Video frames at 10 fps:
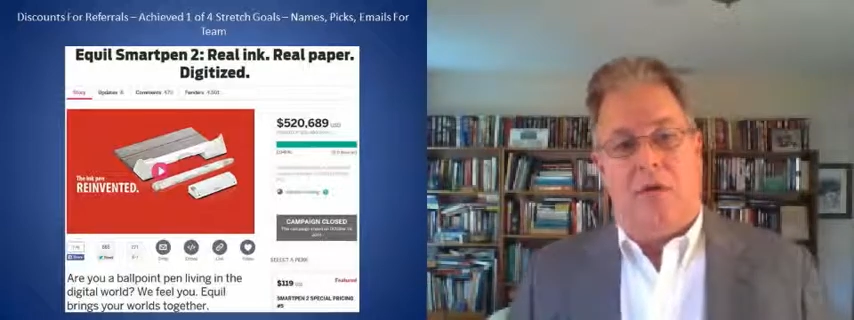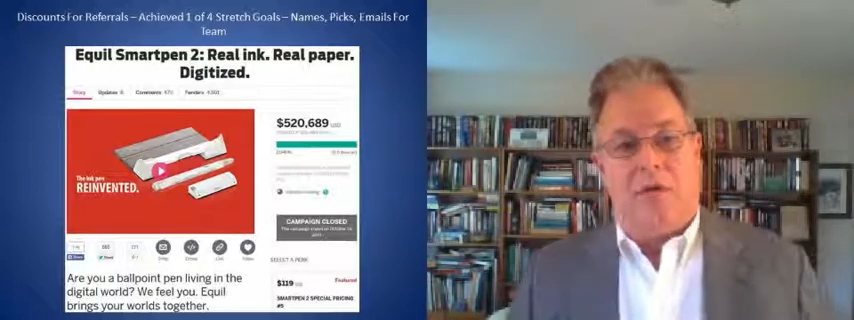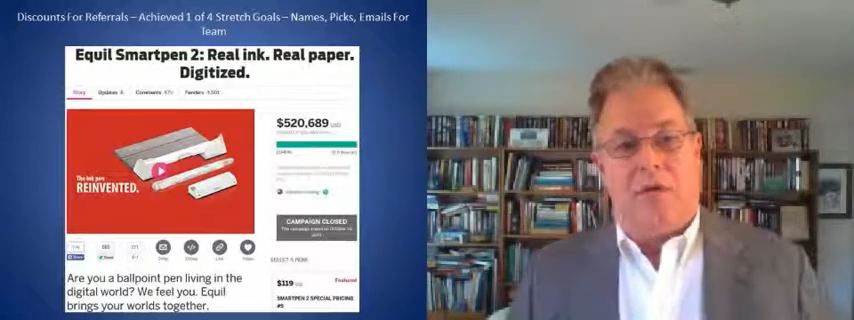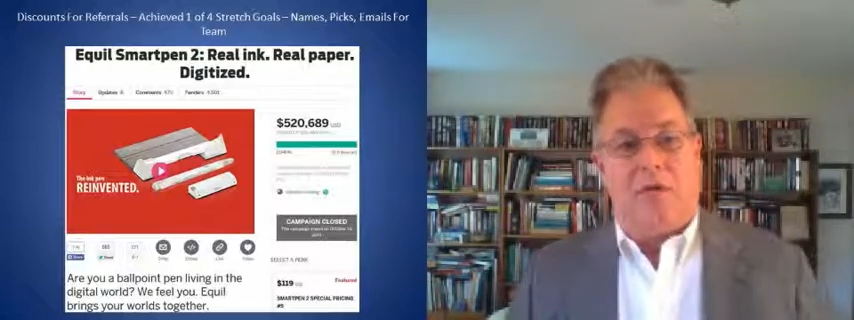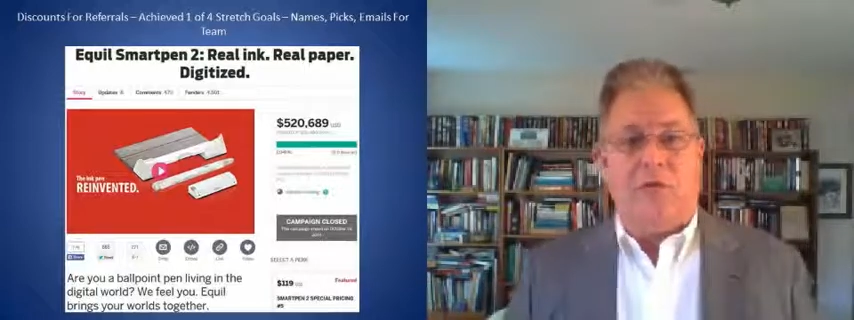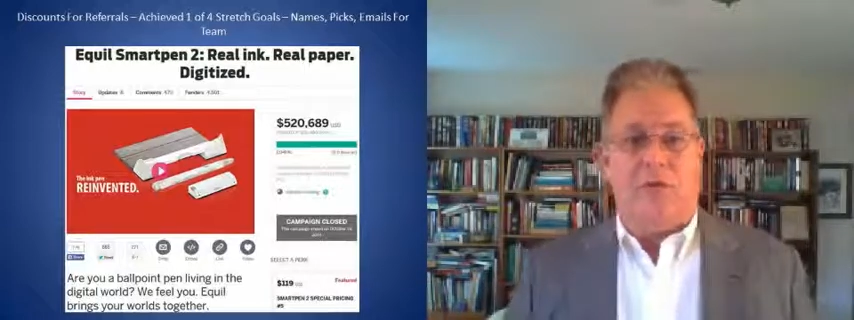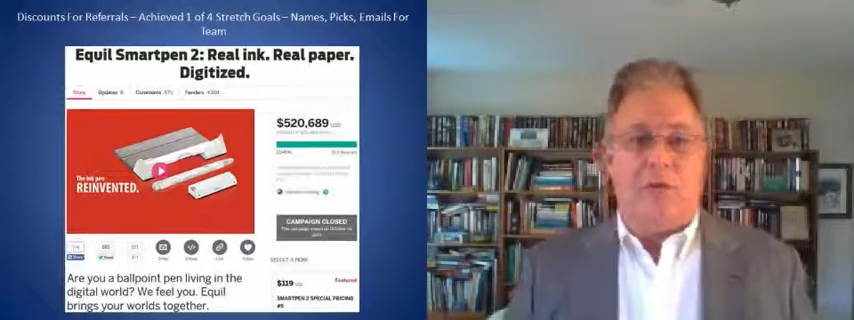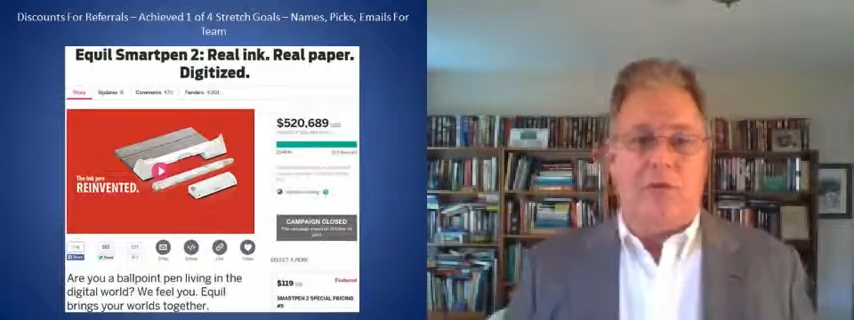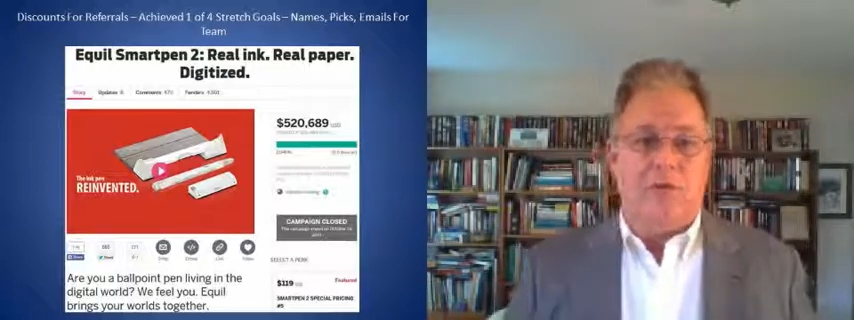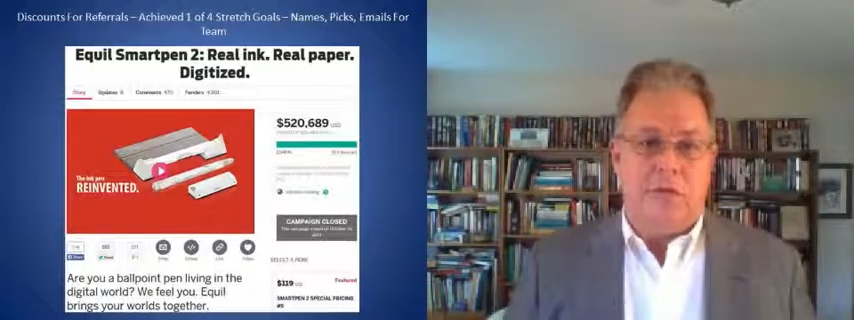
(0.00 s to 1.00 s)
They had stretch
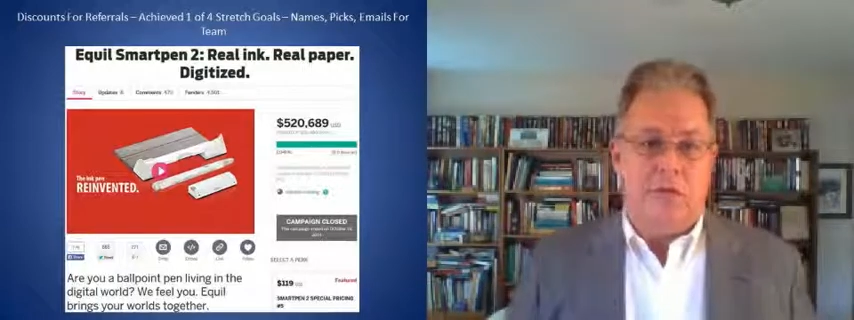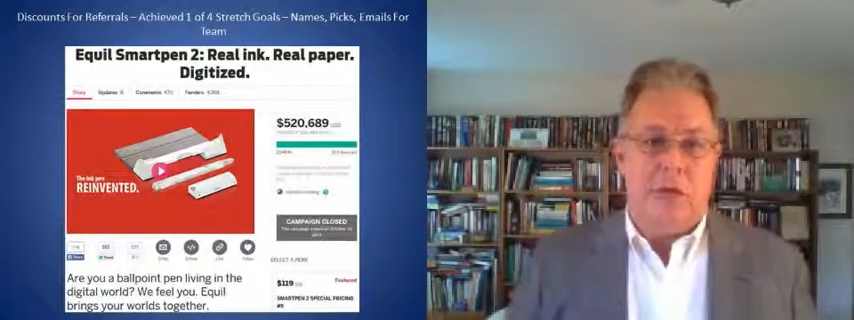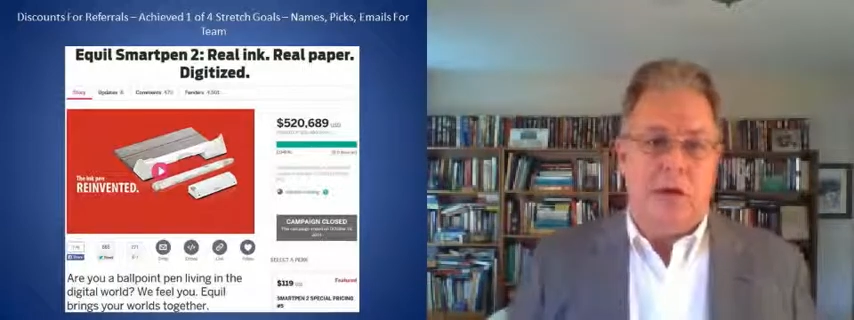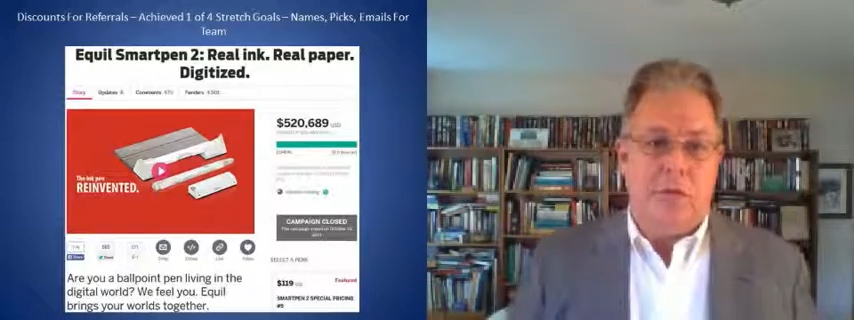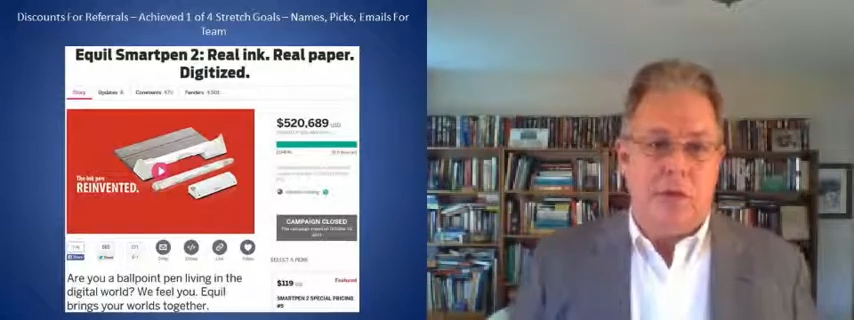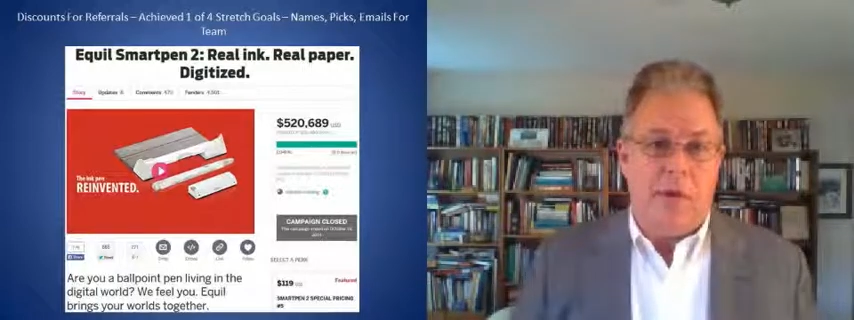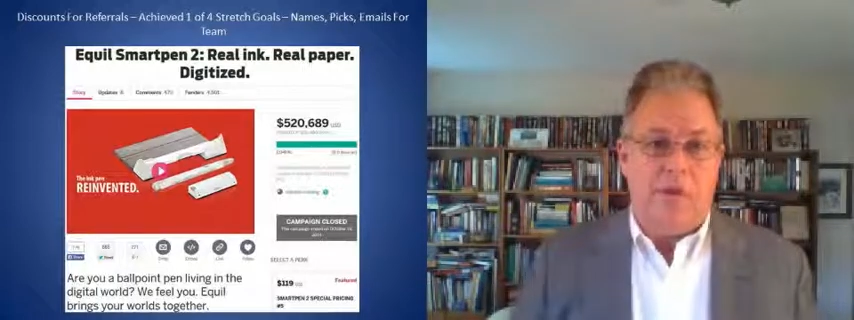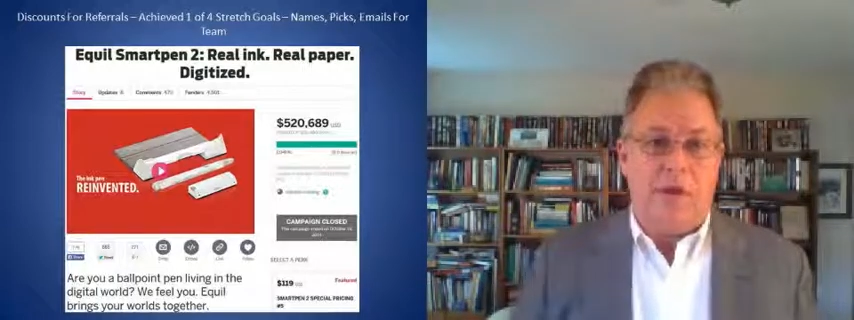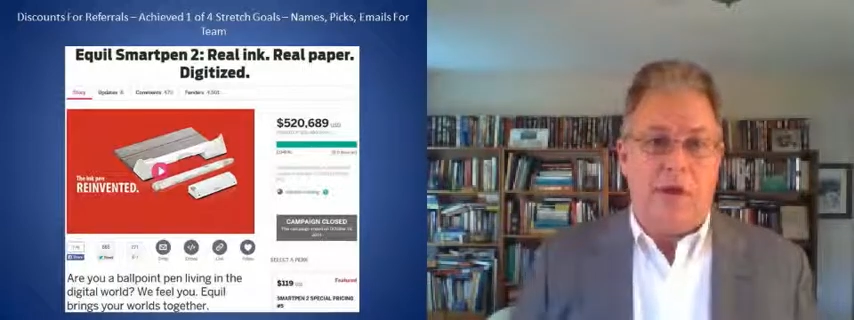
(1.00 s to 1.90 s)
goals in this campaign.